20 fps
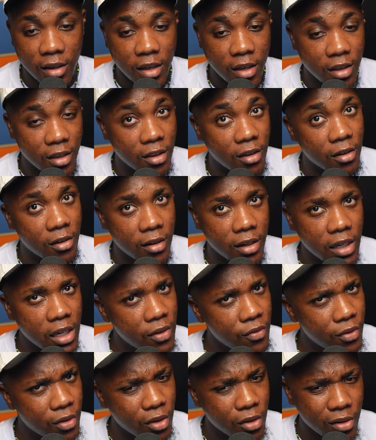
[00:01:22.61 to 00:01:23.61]
So
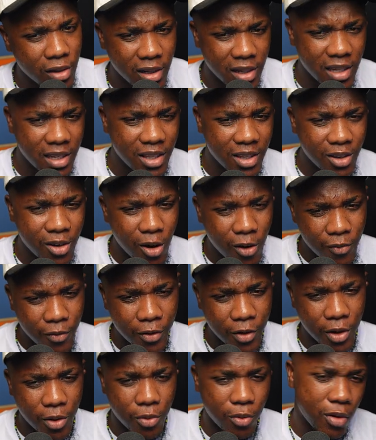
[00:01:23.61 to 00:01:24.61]
even though the
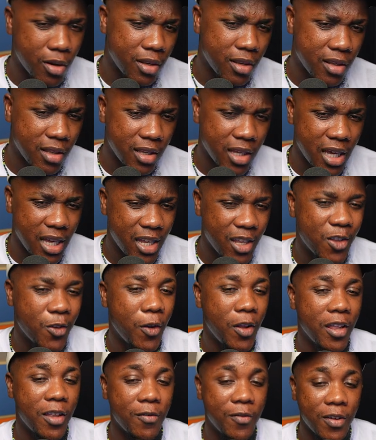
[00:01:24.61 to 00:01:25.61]
discovery was in
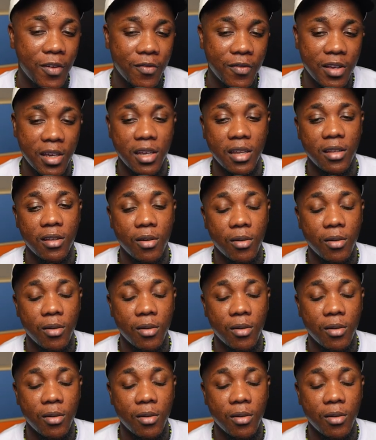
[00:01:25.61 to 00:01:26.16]
2015,